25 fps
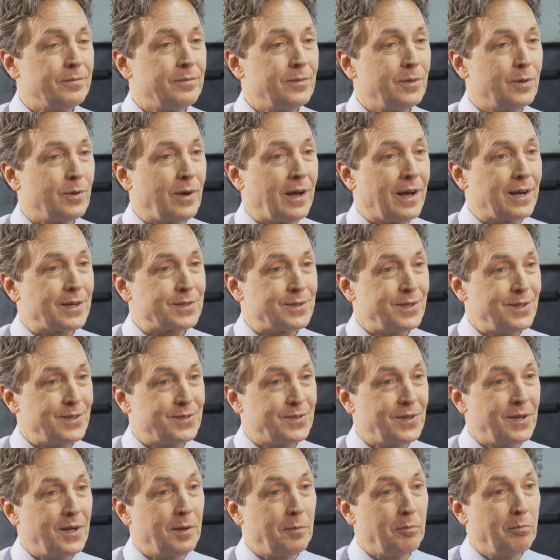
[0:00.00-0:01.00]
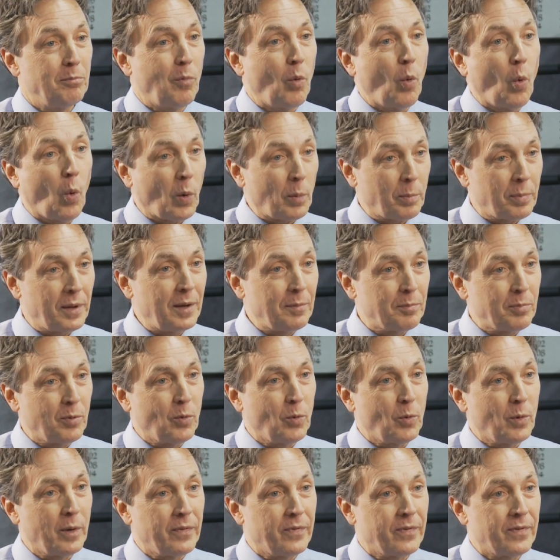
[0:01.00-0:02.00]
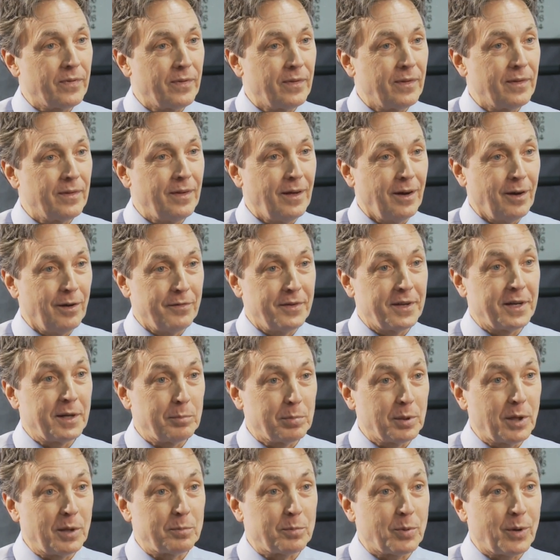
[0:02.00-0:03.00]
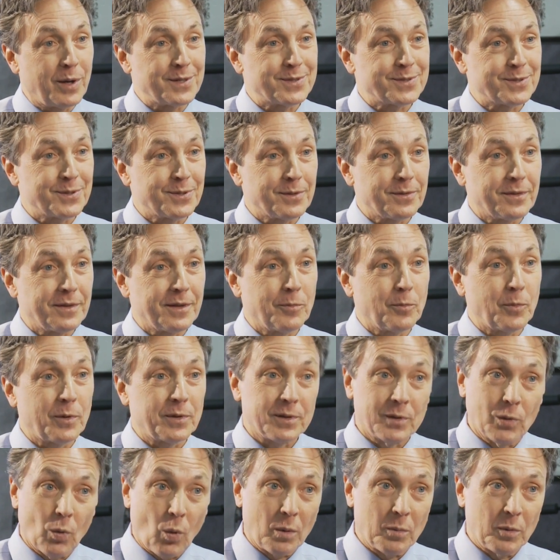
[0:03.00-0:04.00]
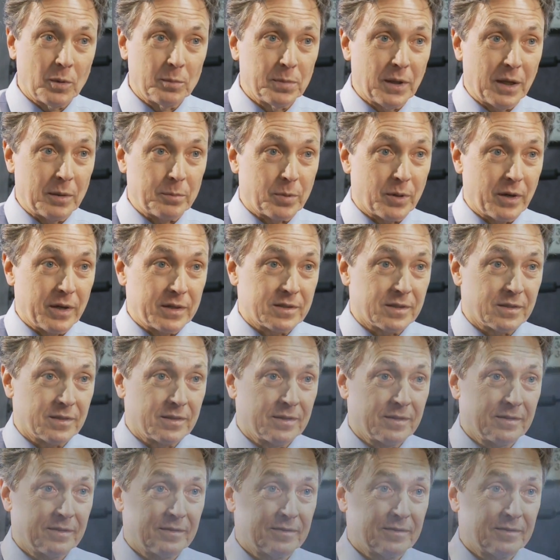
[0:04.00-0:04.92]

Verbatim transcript: you're actually seeing more people with elevated blood pressure than with normal blood pressure.